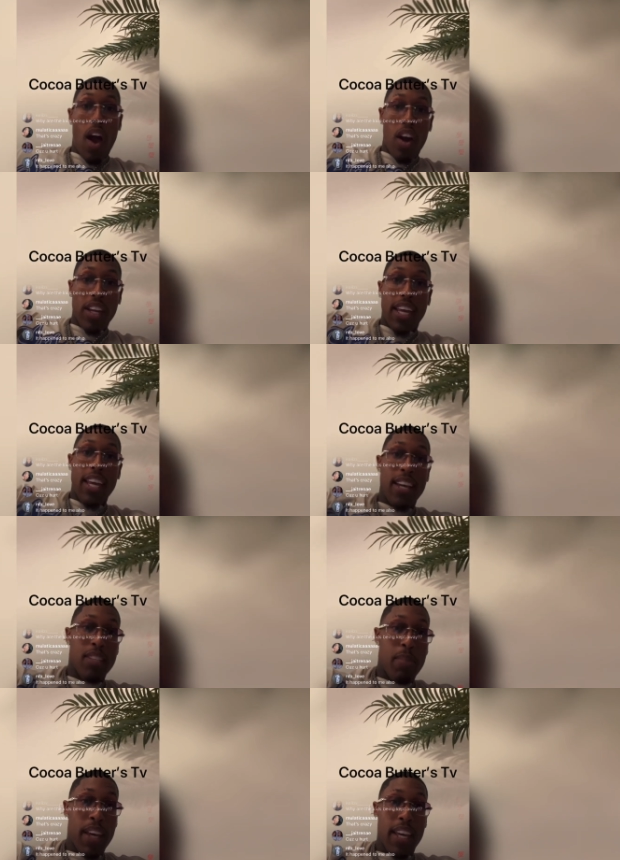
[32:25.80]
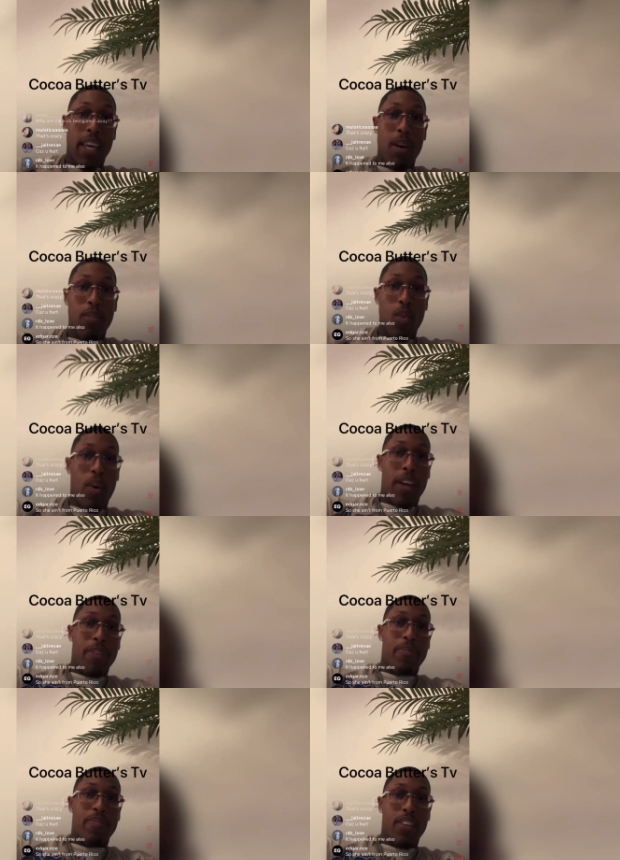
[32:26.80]
why all the kids being kept
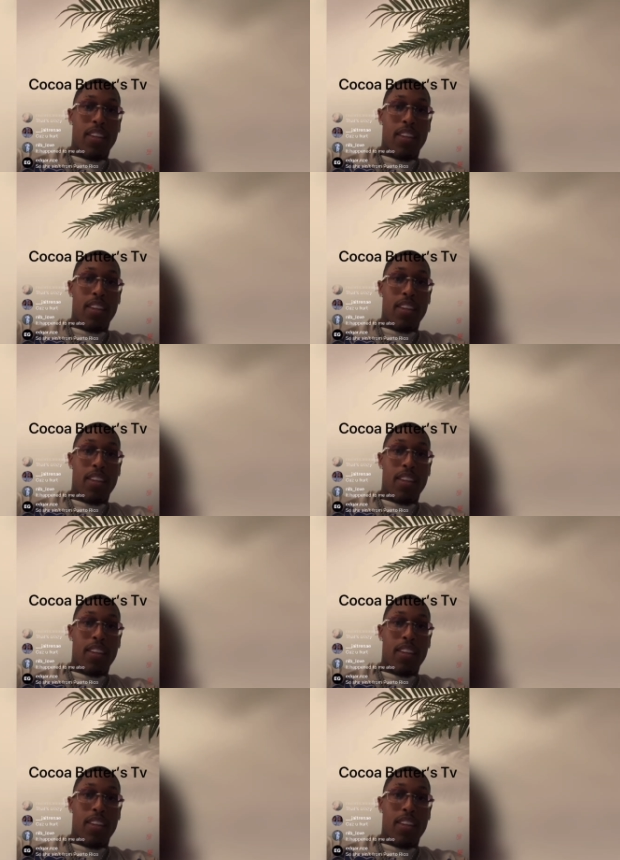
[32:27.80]
away.